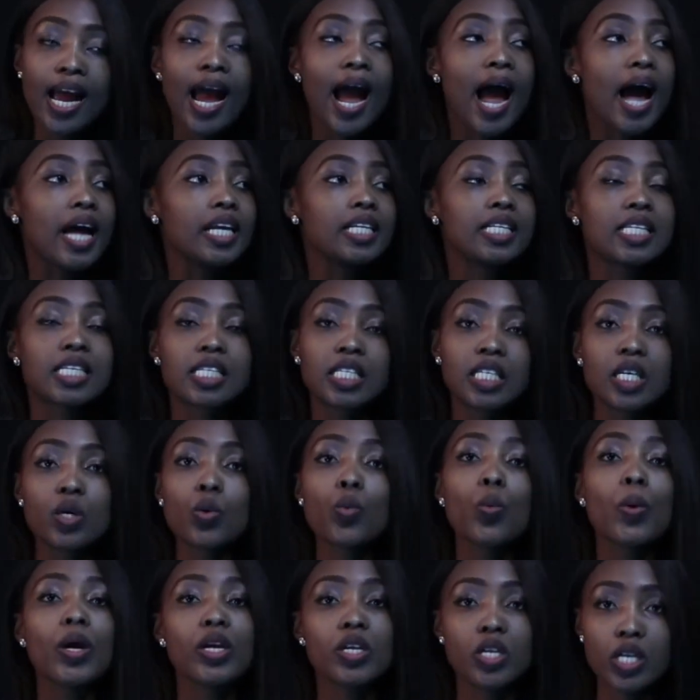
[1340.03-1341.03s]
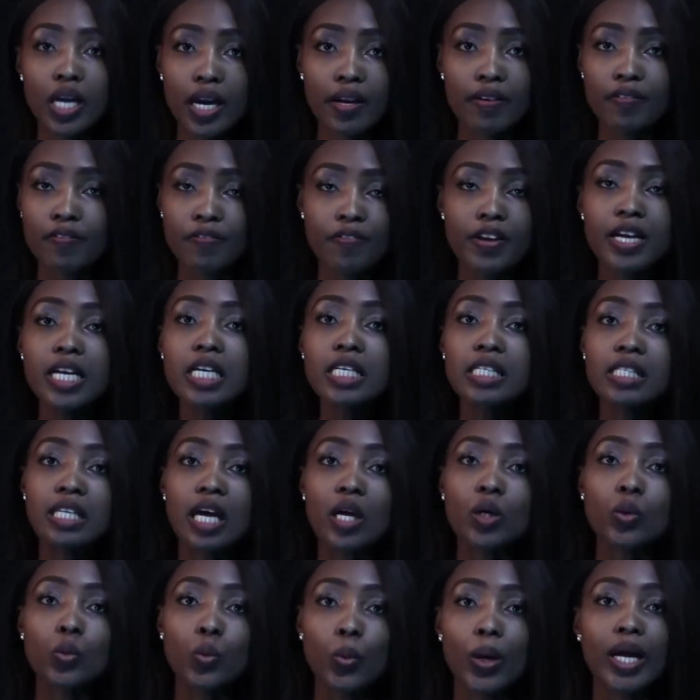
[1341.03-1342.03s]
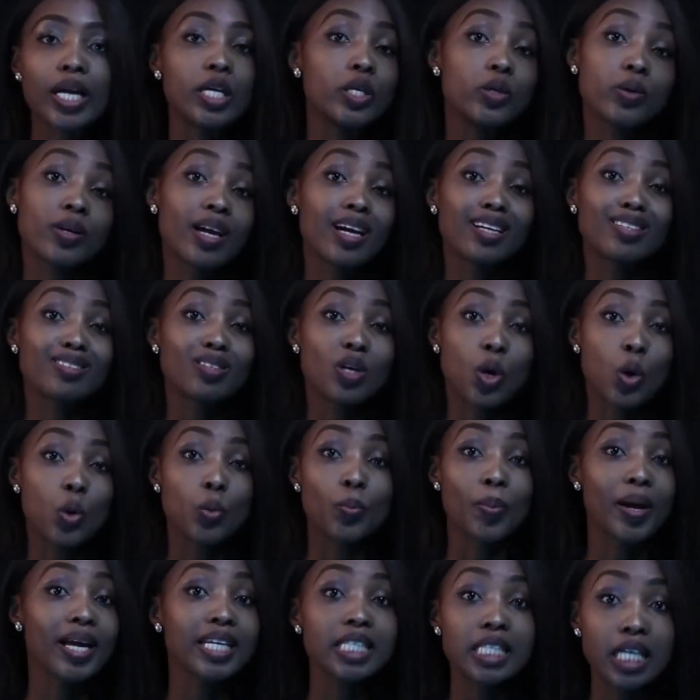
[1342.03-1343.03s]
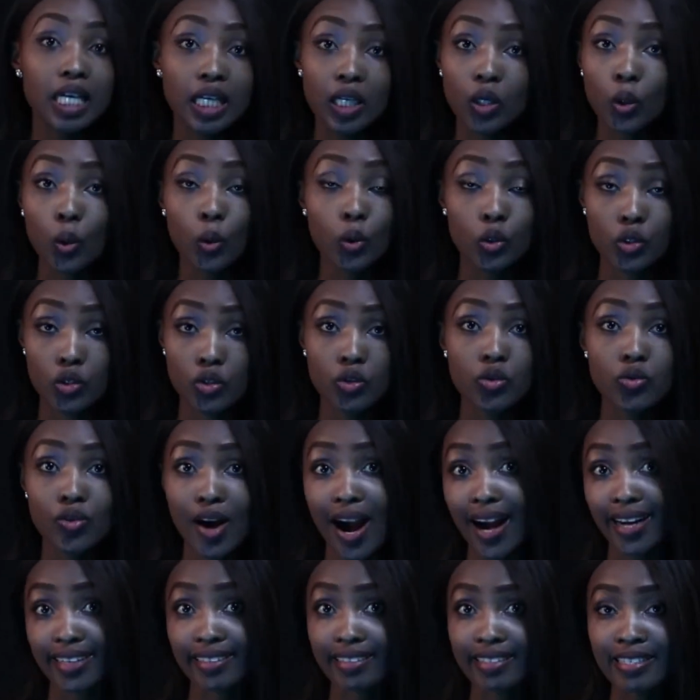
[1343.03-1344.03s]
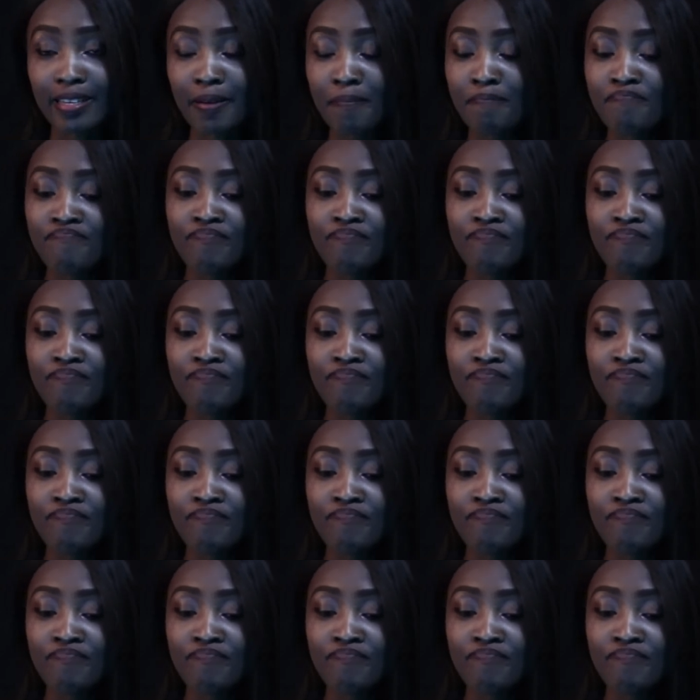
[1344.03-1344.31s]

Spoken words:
and see where you can fix and where you can go better or do right.